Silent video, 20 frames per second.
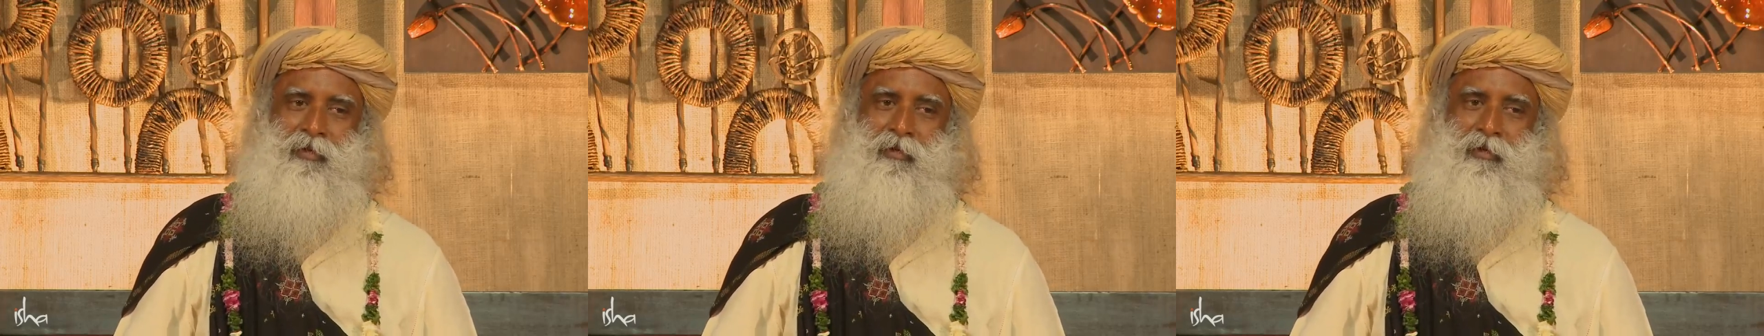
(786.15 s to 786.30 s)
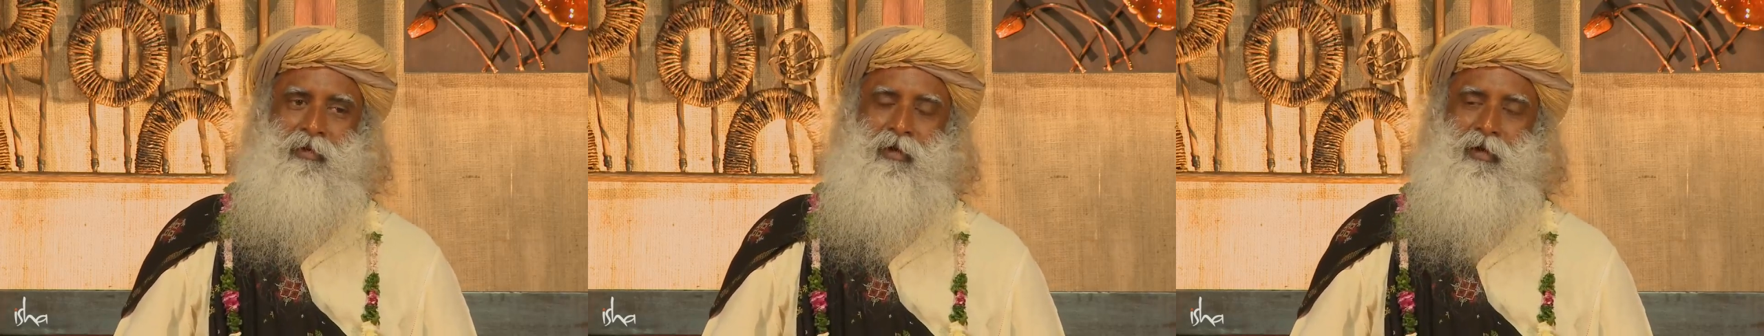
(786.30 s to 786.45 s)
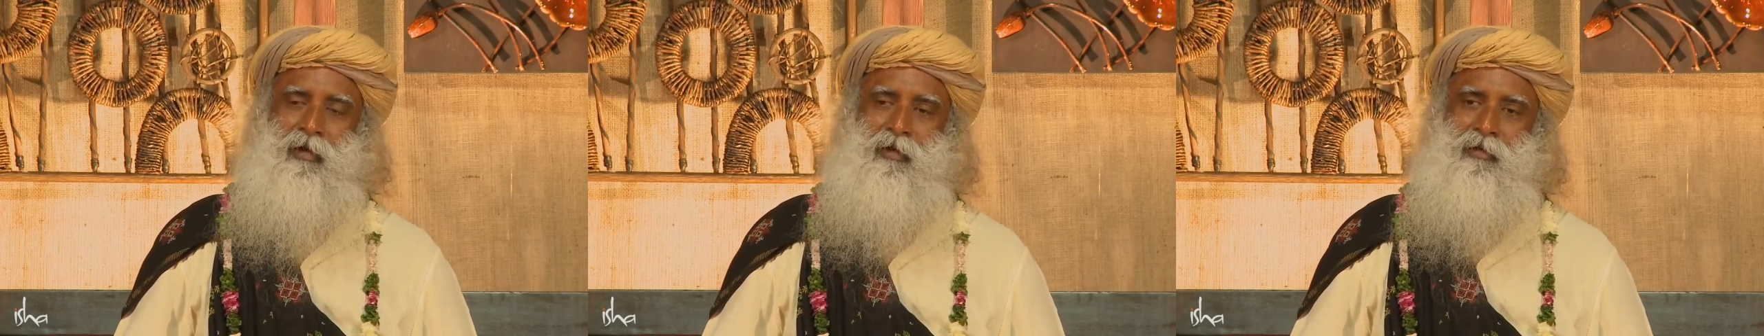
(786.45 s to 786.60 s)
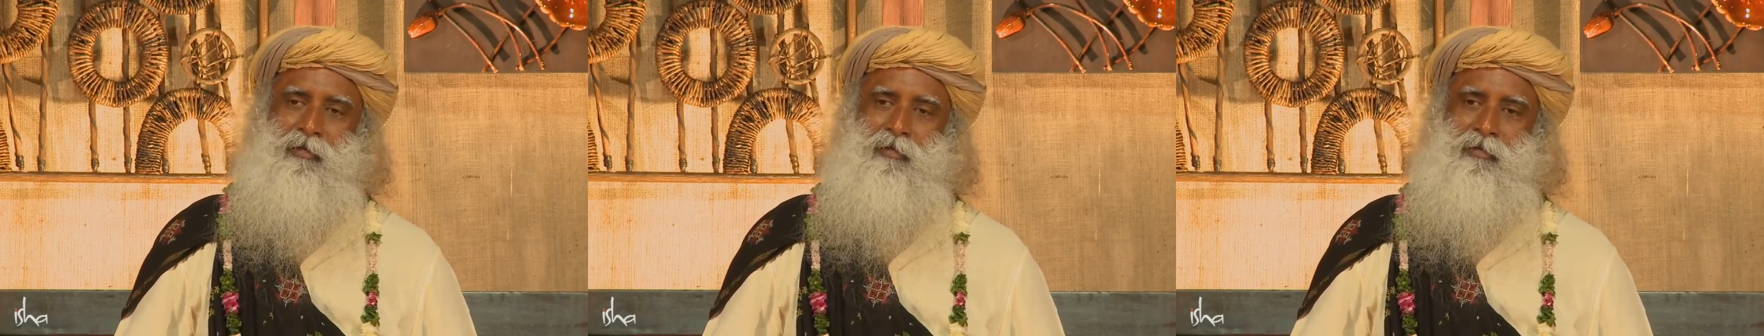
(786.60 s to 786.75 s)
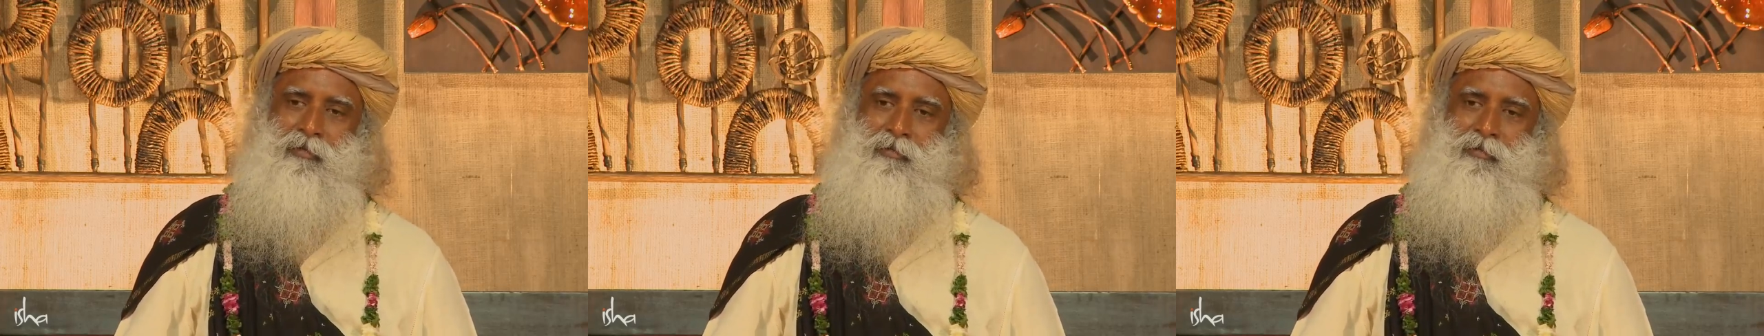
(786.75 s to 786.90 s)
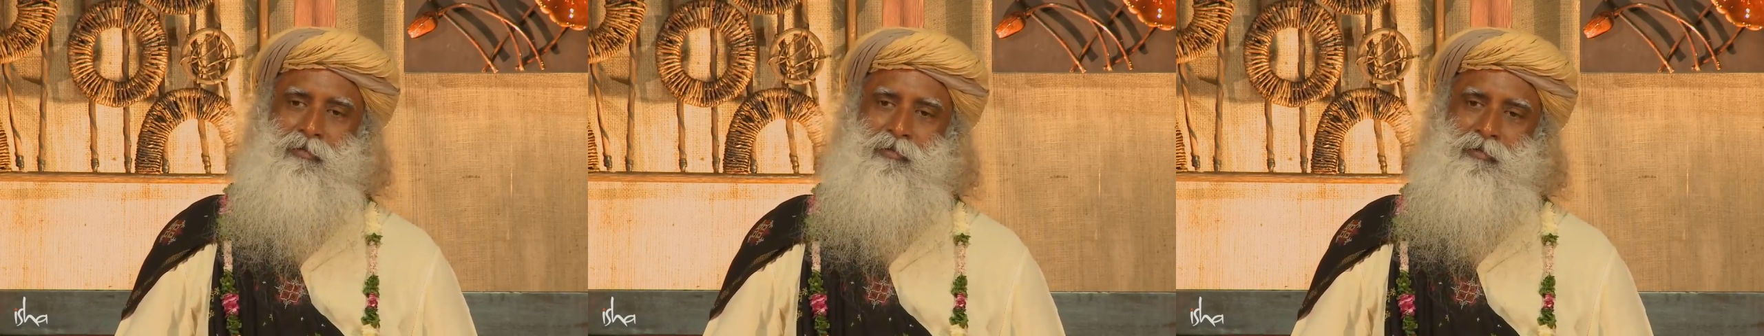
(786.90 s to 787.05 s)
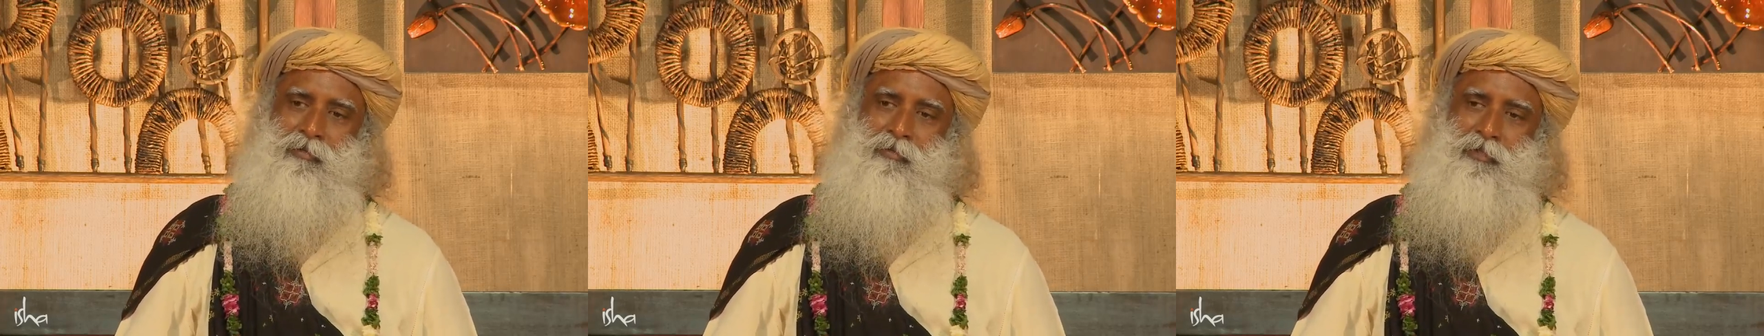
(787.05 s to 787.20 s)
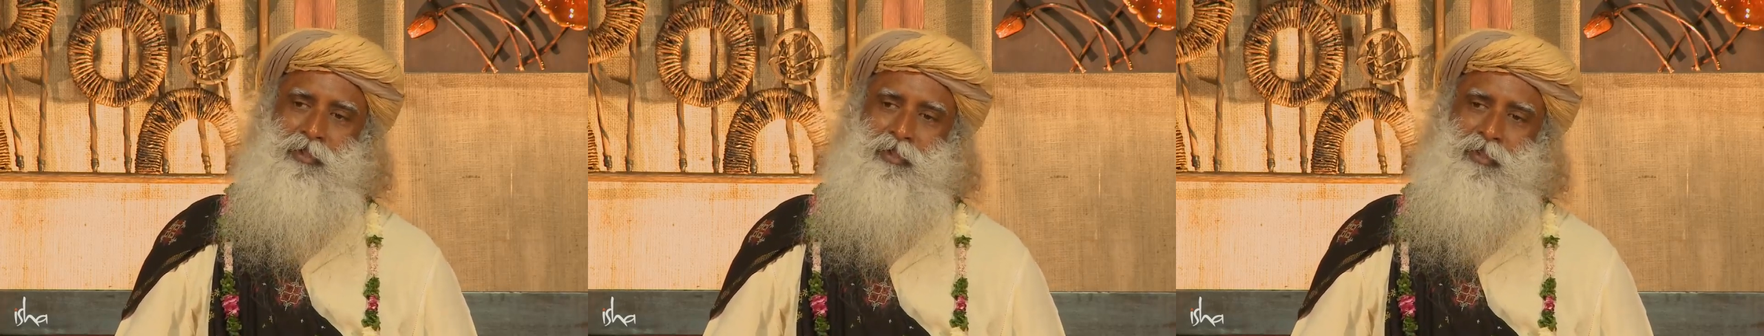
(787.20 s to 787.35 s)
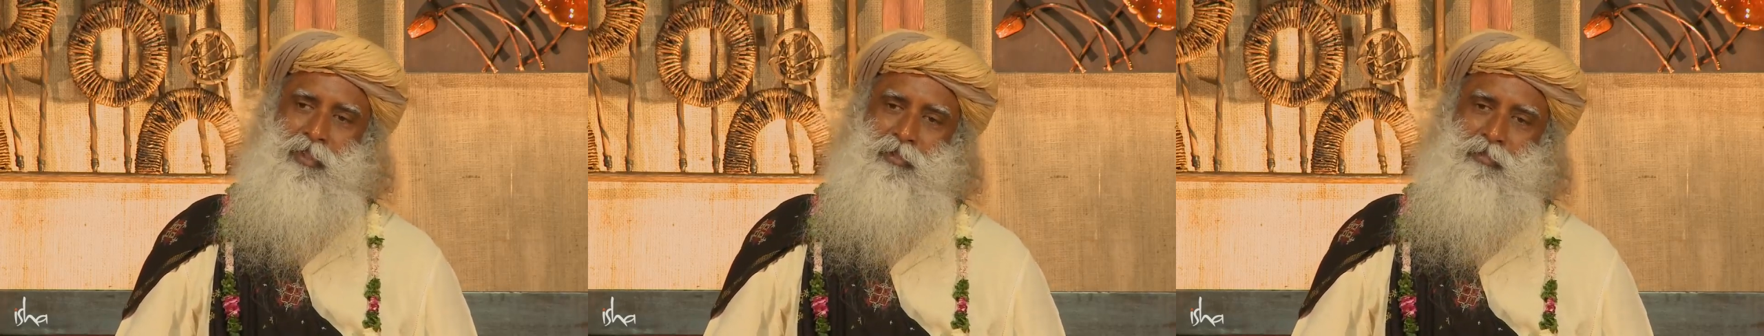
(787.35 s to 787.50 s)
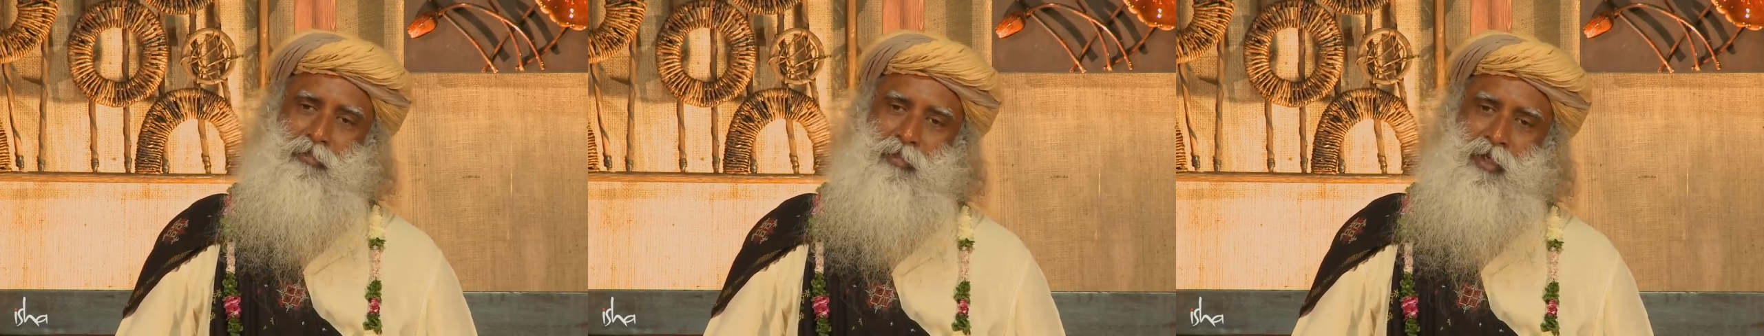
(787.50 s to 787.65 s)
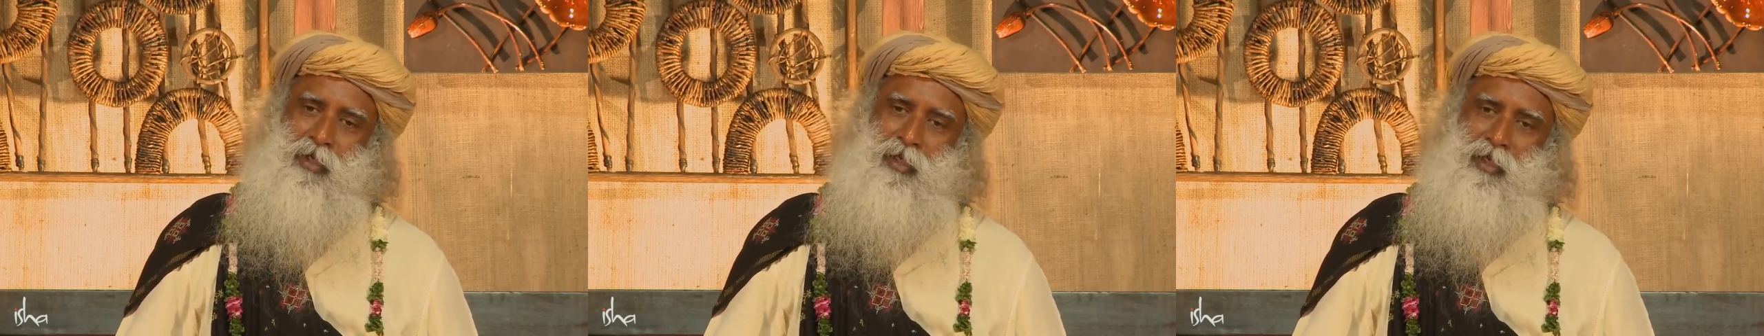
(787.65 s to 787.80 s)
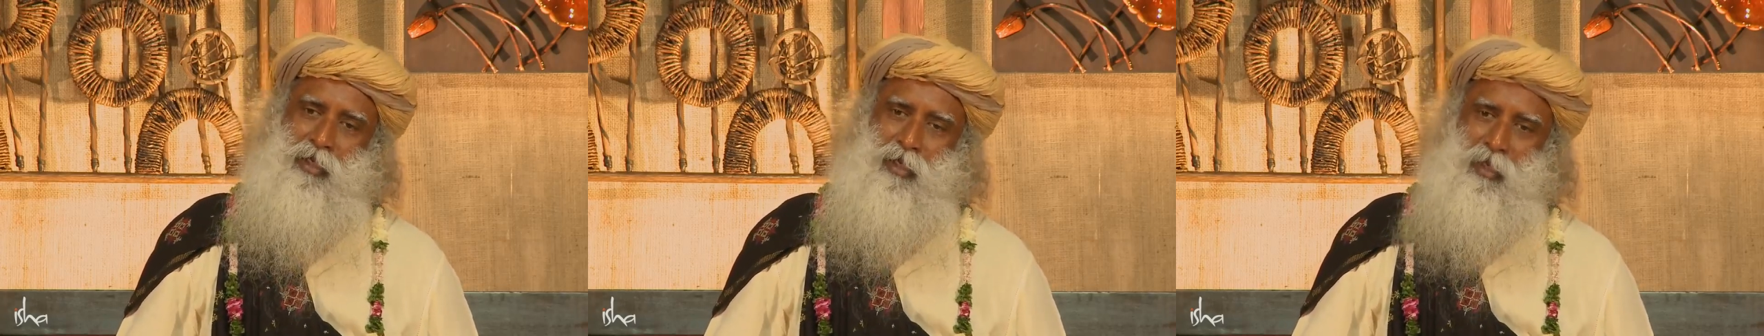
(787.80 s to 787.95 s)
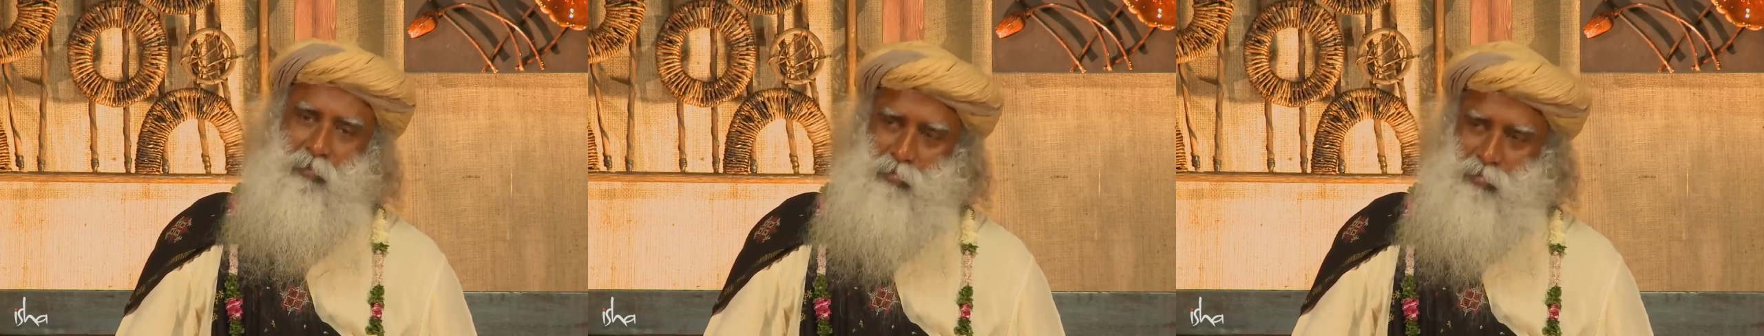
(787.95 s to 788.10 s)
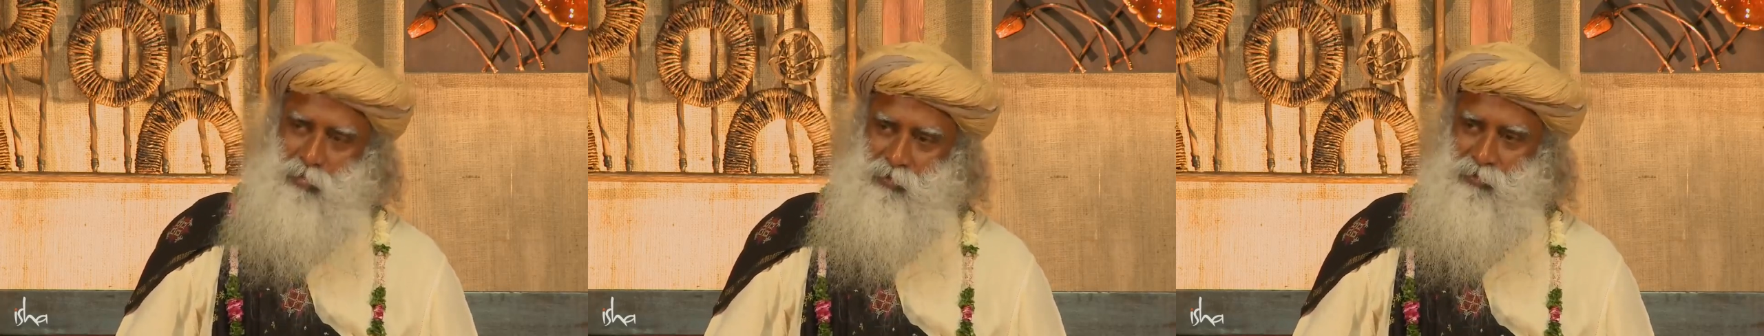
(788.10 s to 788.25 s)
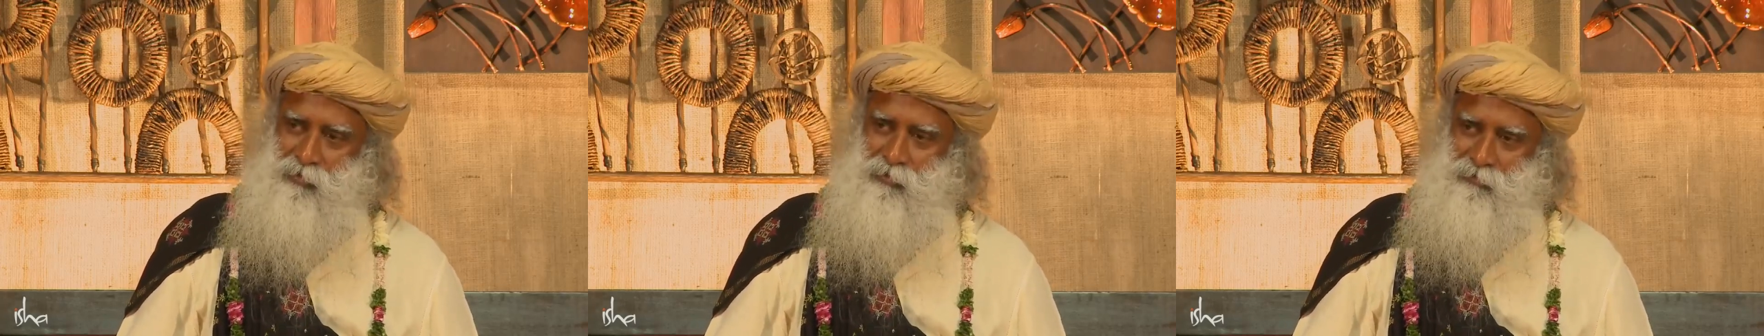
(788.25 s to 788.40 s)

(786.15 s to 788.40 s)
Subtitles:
or you must just burn it up.